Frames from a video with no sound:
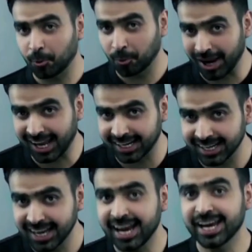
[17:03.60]

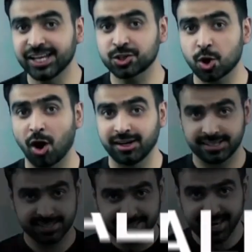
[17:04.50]
Well, it's
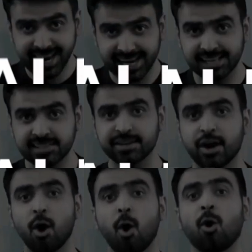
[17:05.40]
called sales
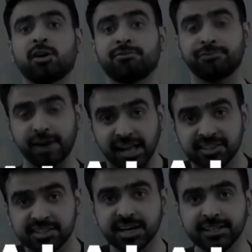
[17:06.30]
or a
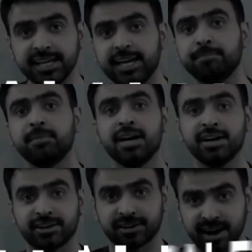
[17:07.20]
fancier name,
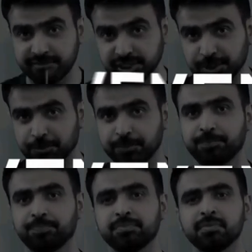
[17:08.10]
revenue.
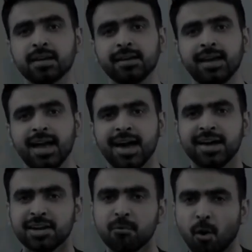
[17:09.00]

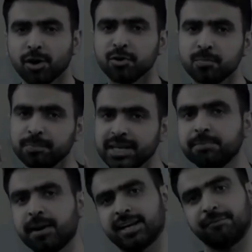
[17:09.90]
Now what do you
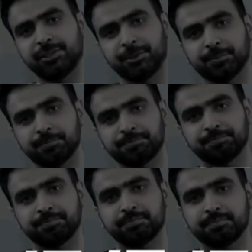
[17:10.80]
mean by revenue?
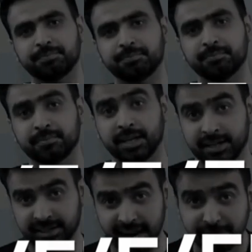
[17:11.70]

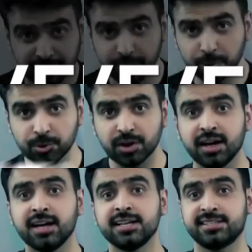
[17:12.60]
Revenue
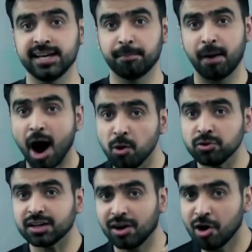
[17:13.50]
is the
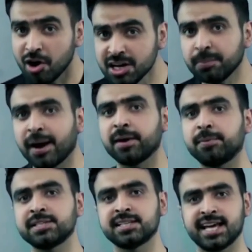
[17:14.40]
amount earned by a
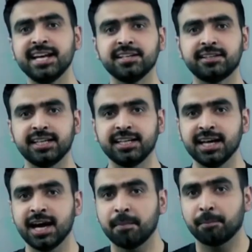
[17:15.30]
business
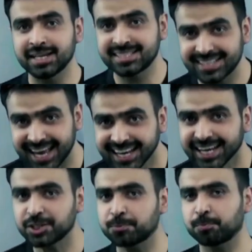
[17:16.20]
entity by
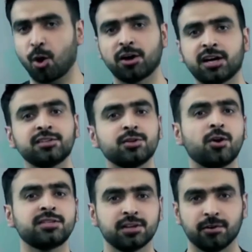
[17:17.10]
selling its products
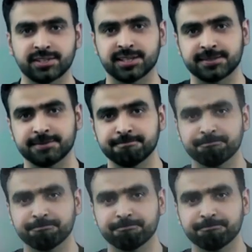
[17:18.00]
or services.